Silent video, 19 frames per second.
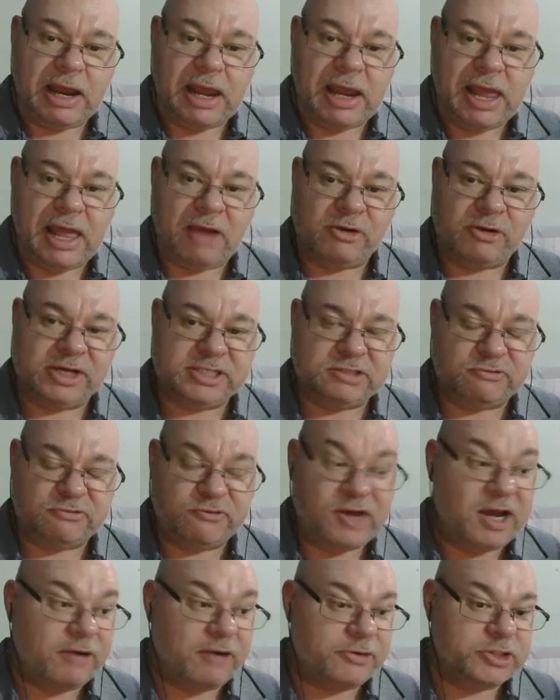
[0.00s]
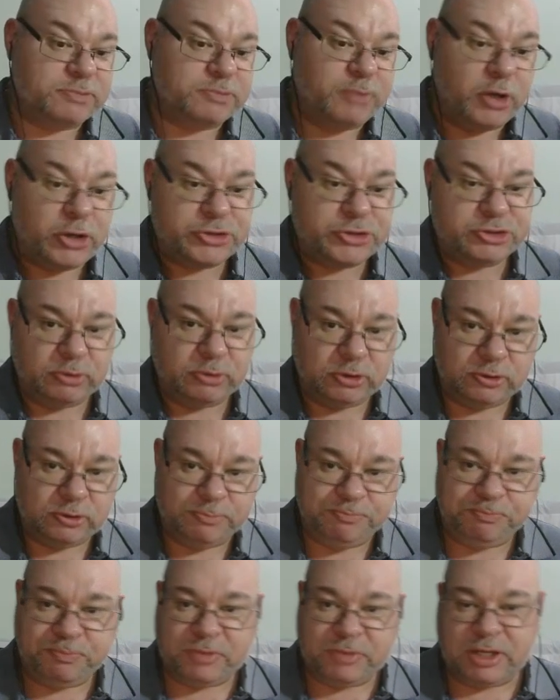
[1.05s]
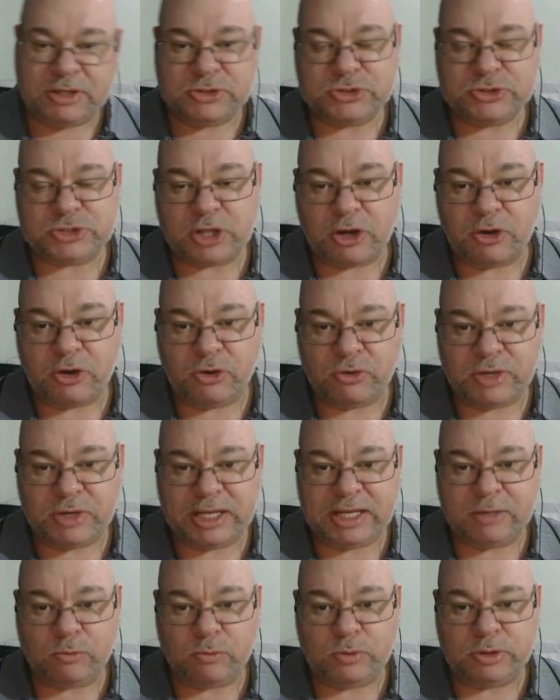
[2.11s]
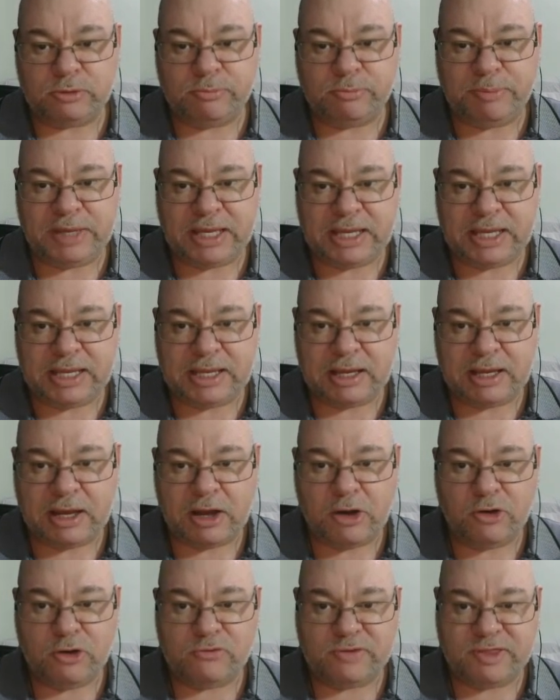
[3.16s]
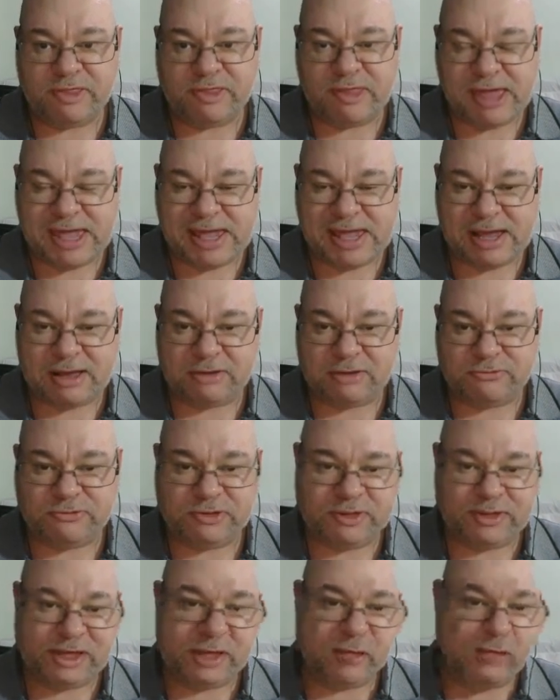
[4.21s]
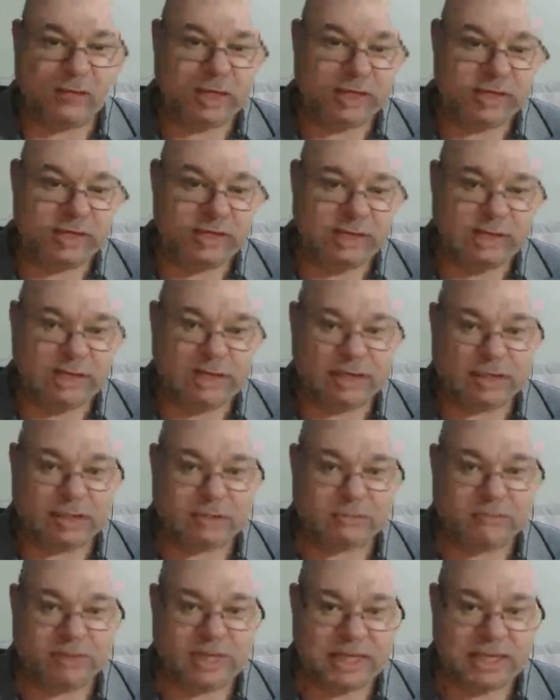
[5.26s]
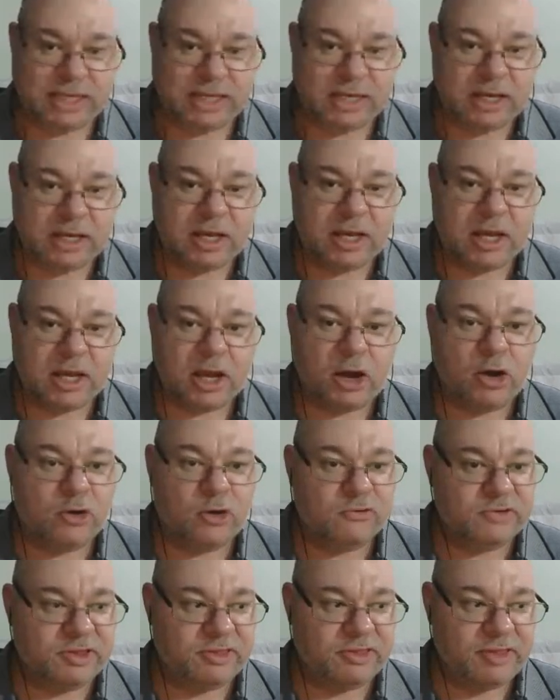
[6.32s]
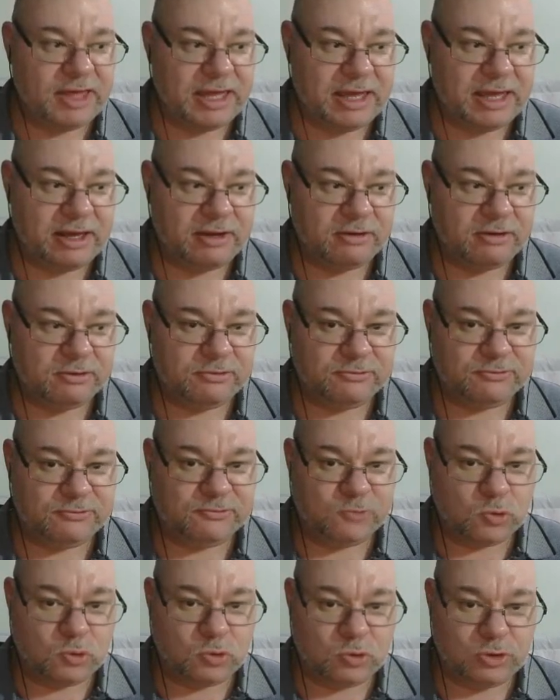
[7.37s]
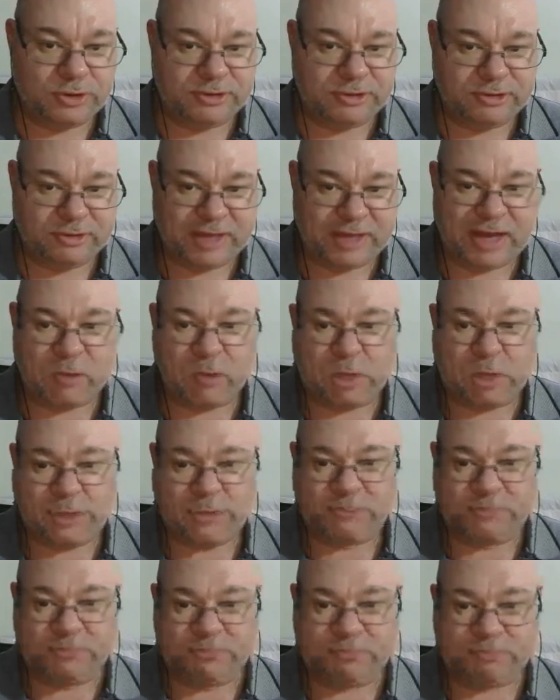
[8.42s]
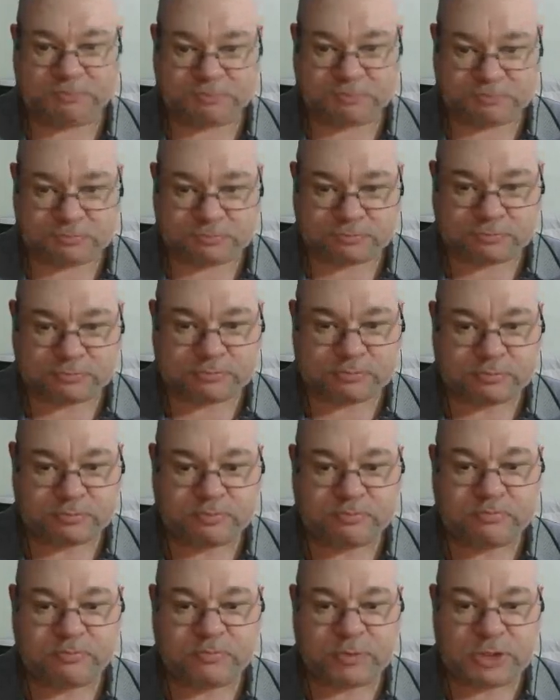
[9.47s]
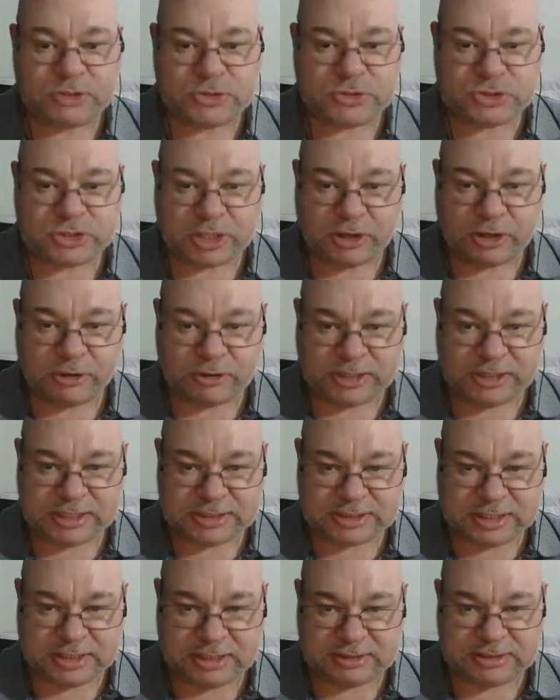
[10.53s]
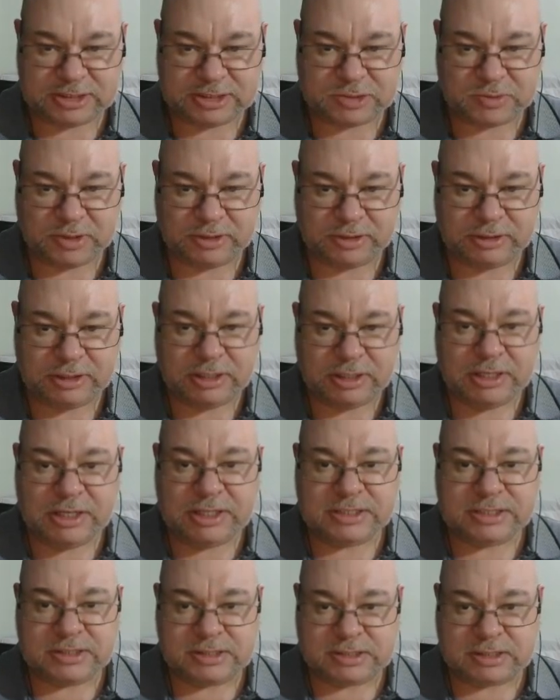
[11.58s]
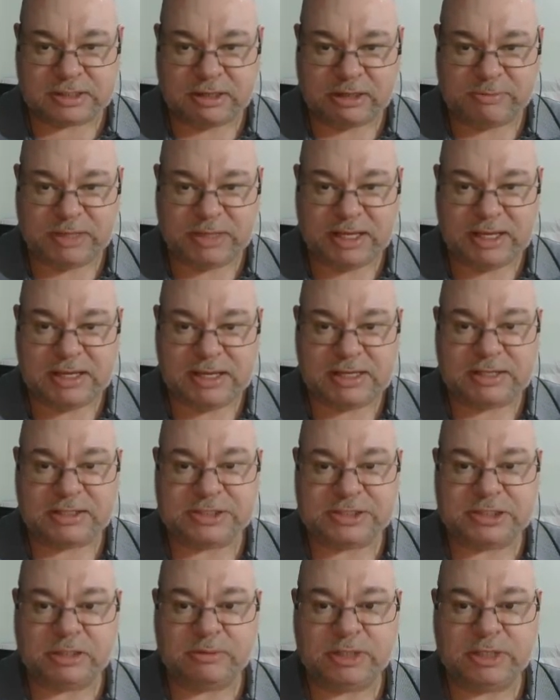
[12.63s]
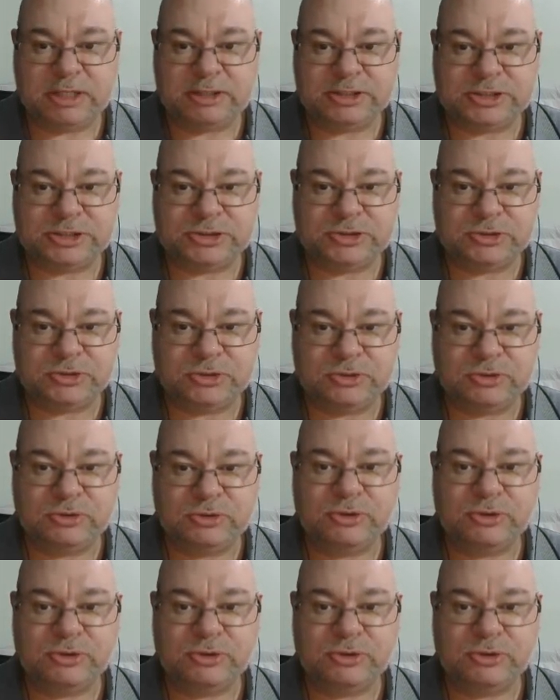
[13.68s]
out as far as possible, so it will be over there for that one, and it'll be over there for that one. So let's get this one. So there's going to be here, so I'm going to just do